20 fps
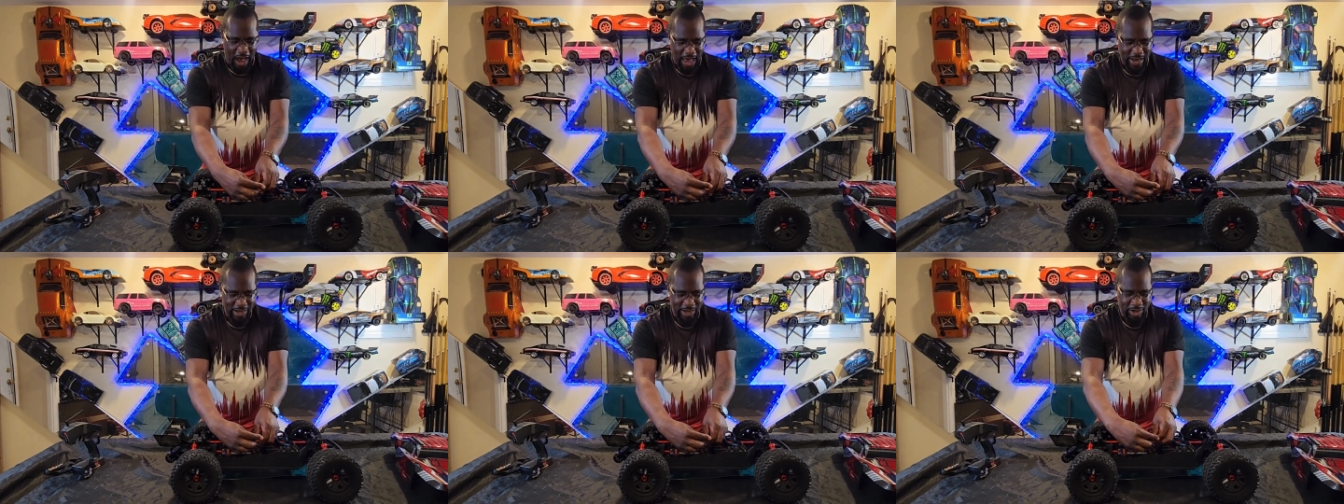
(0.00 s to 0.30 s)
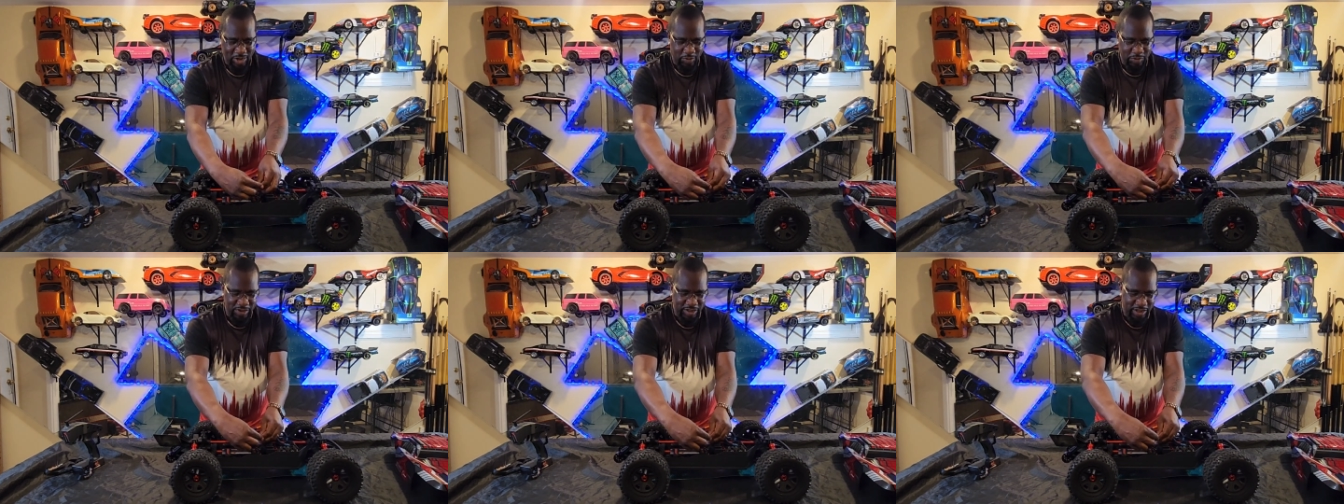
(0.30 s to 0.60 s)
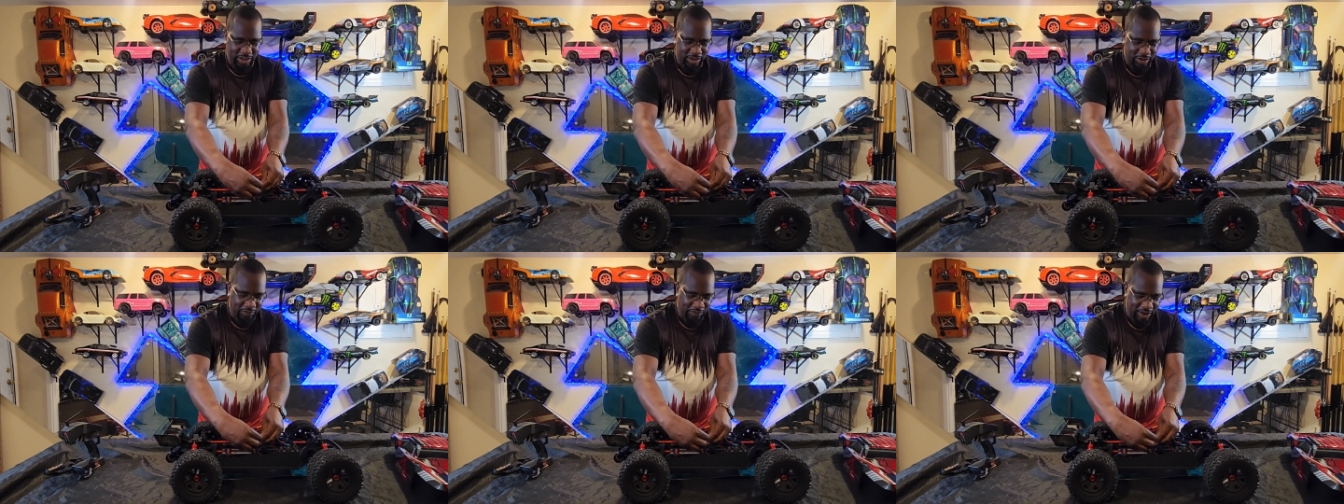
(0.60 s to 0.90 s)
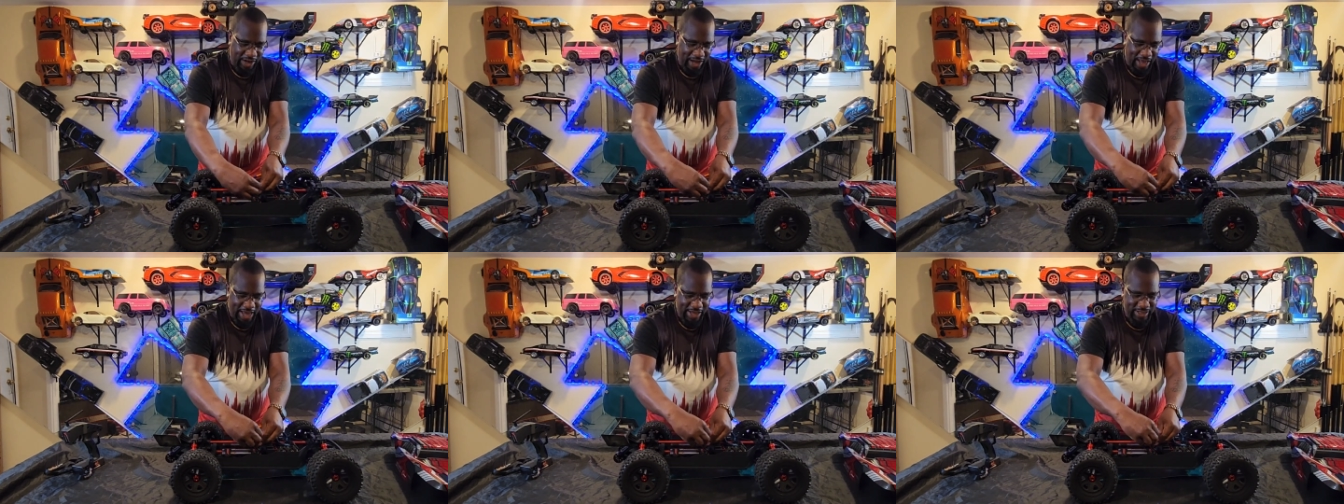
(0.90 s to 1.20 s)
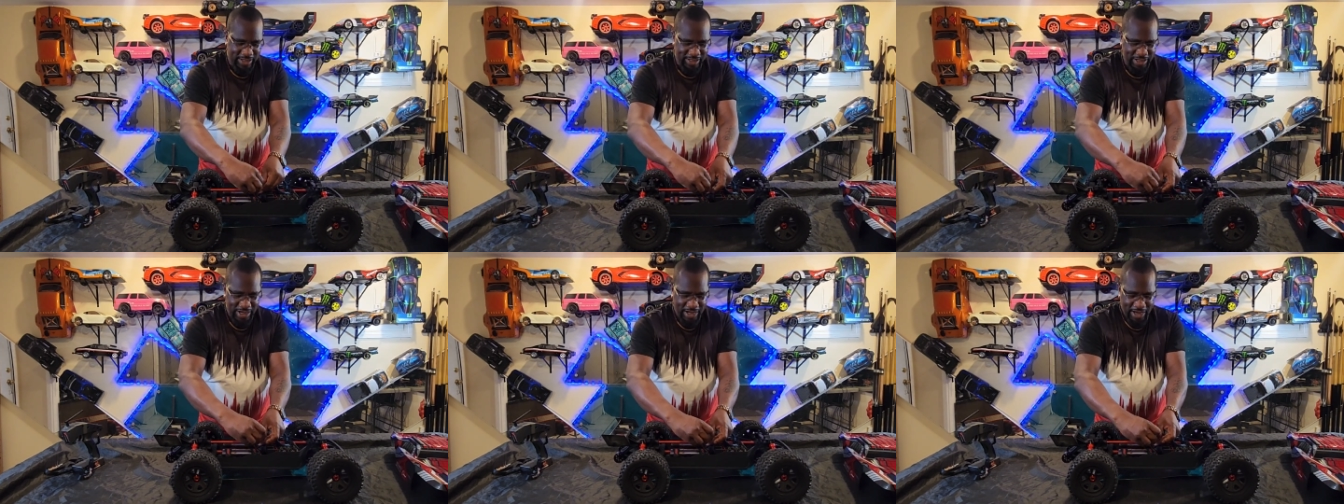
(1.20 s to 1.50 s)
while ago with the
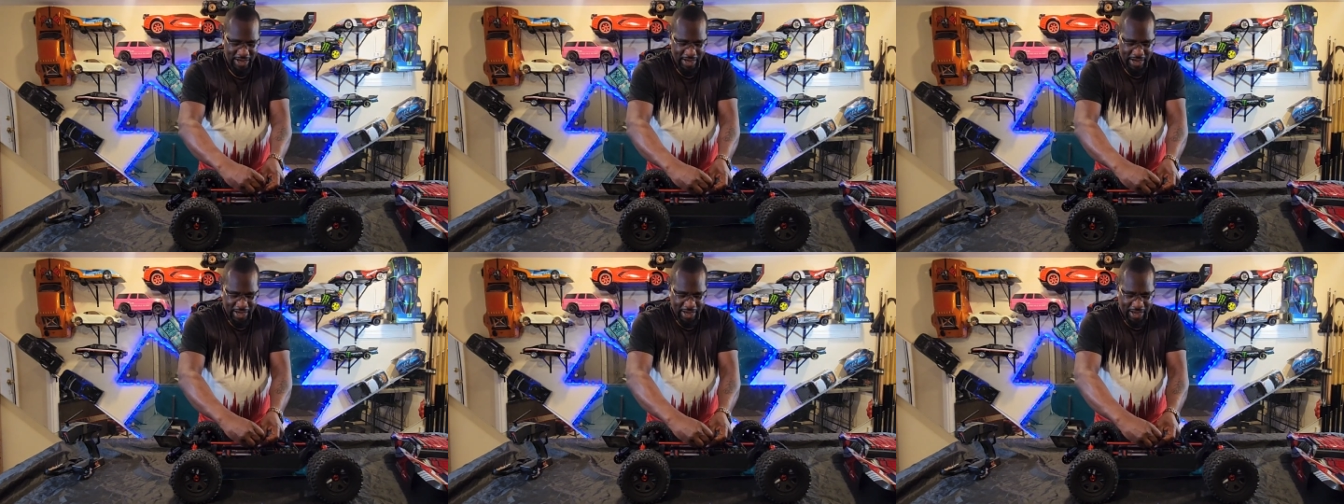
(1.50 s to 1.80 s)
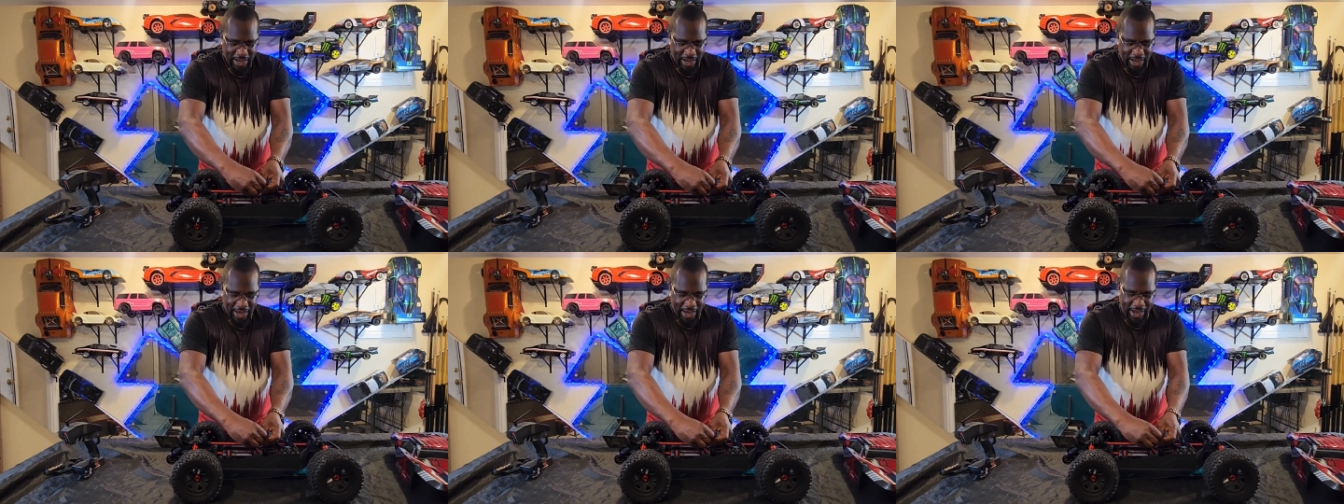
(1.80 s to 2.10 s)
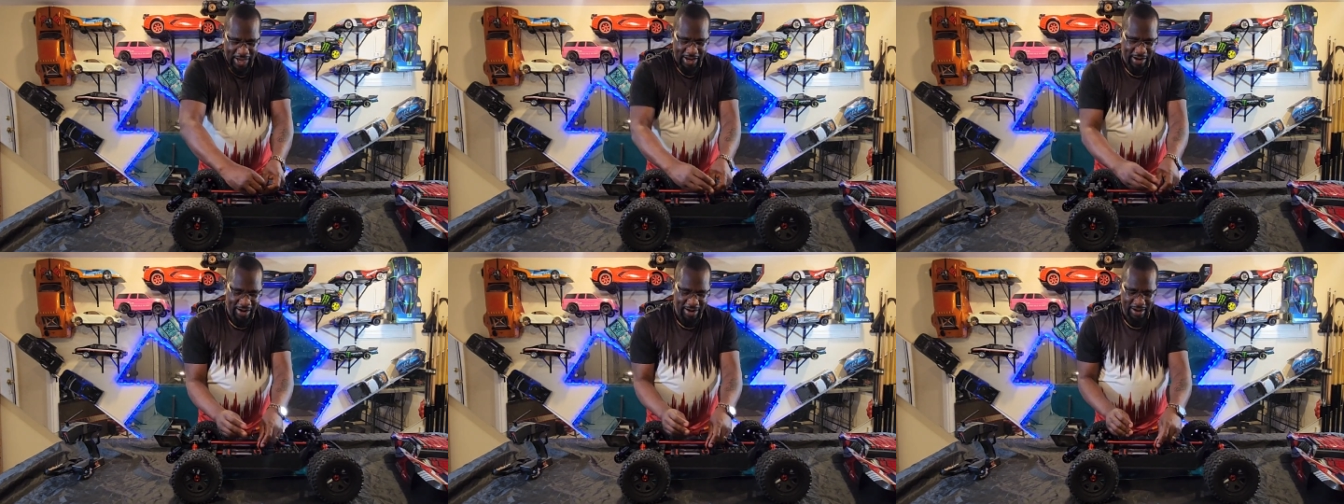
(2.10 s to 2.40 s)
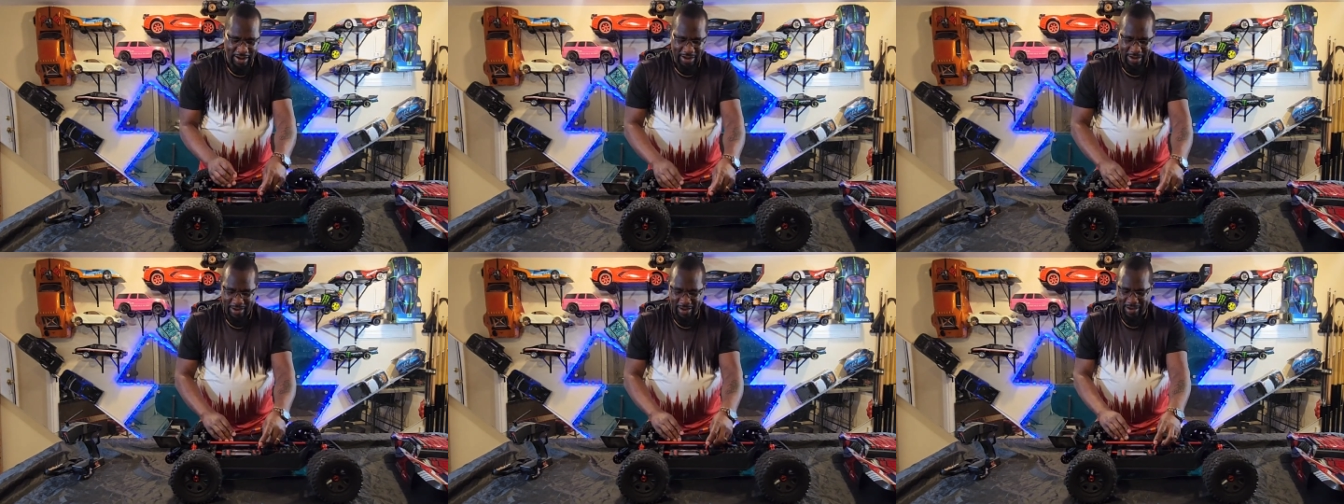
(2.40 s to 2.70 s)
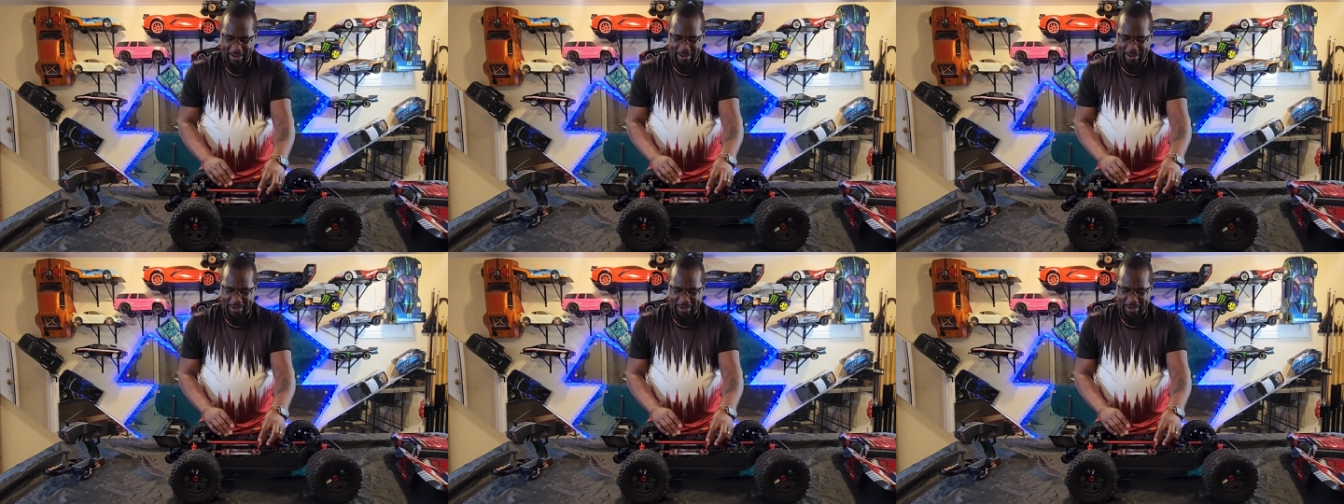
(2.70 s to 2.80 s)
3S and